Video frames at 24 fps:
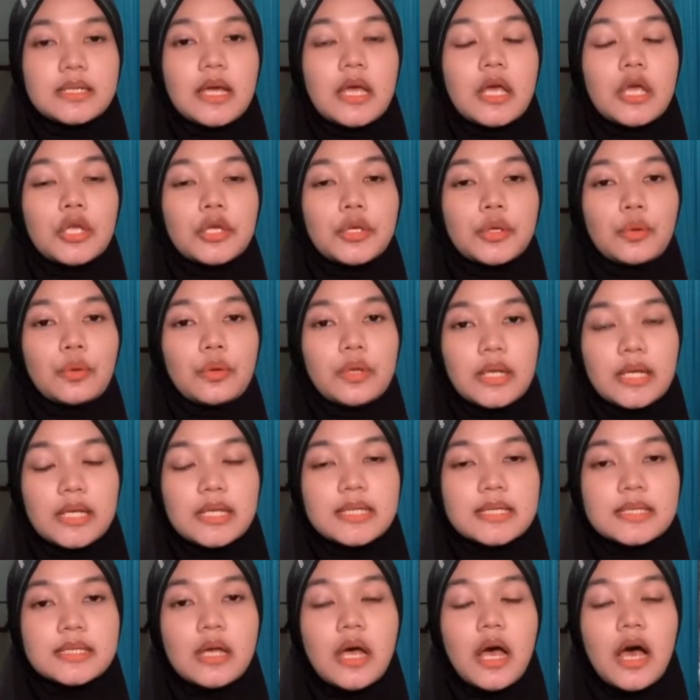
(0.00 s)
units
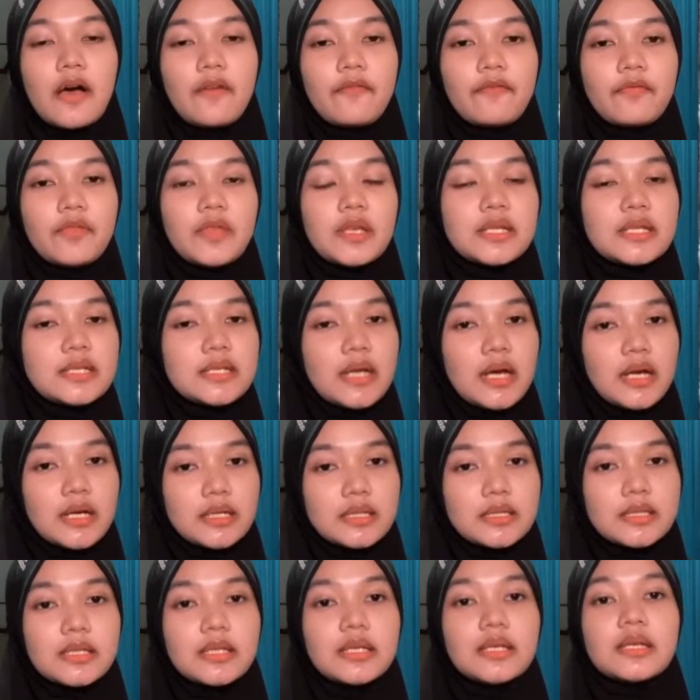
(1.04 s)
after
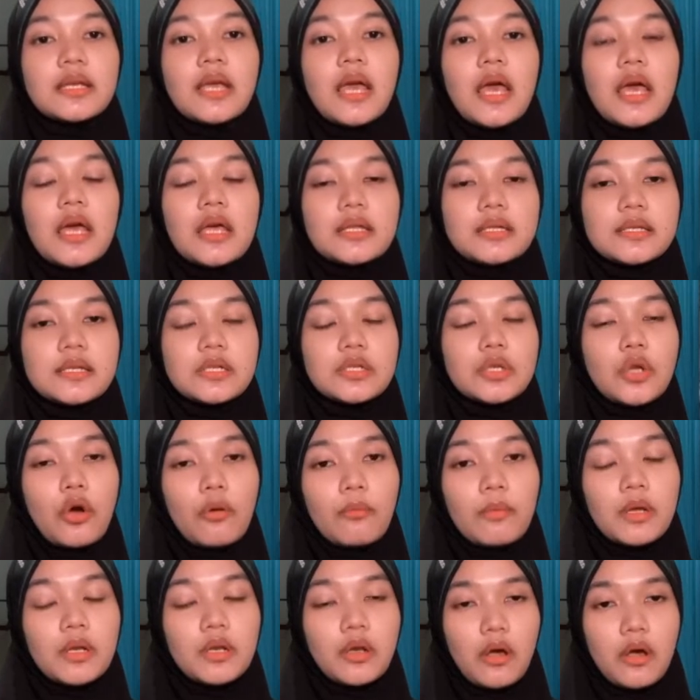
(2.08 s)
deducting the normal
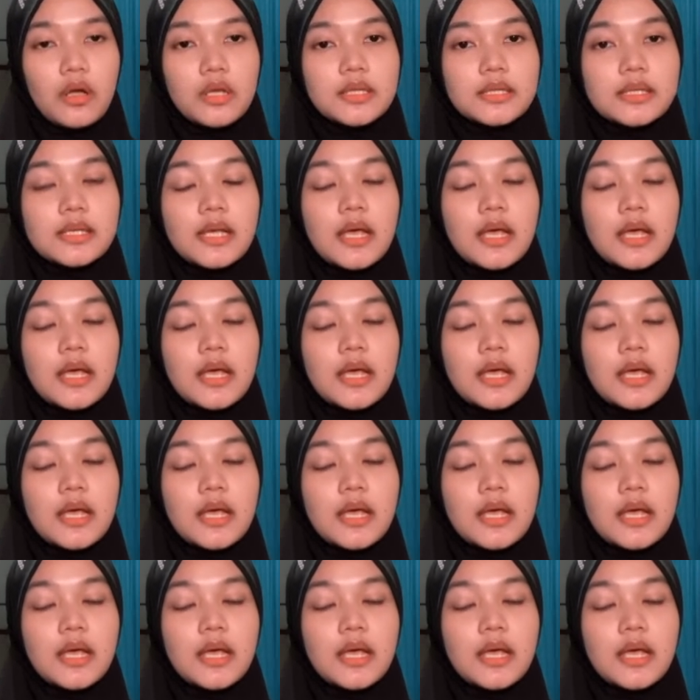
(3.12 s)
loss,